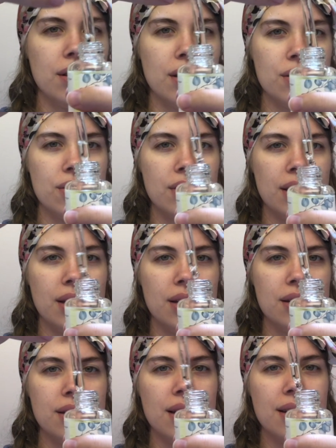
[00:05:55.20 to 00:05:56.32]
let you see. It
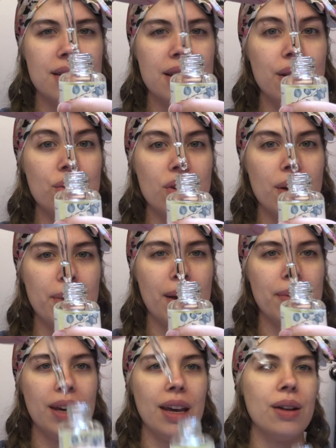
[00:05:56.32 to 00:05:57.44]
is that teardrop
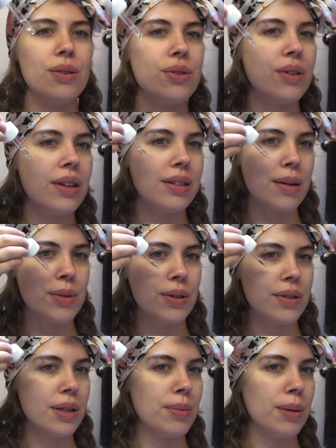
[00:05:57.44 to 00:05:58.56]
applicator, so a lot of times you'll
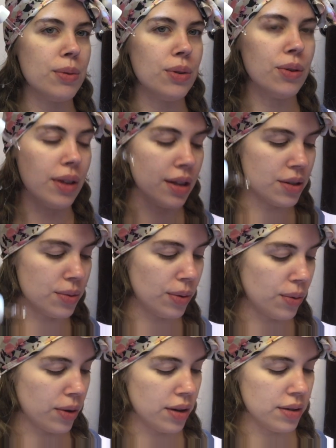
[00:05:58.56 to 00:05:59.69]
see people doing this
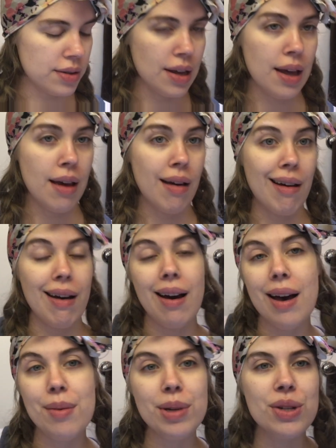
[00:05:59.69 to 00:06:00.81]
with oils.
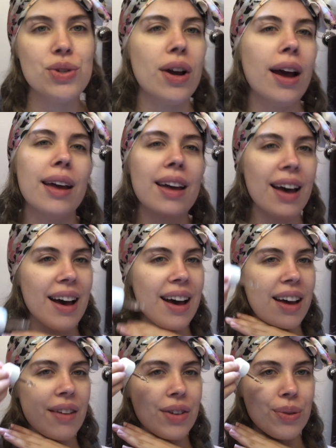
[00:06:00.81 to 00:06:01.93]
I'm gonna try it. I
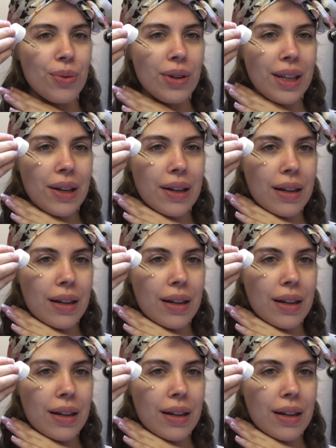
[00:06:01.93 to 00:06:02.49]
have a really good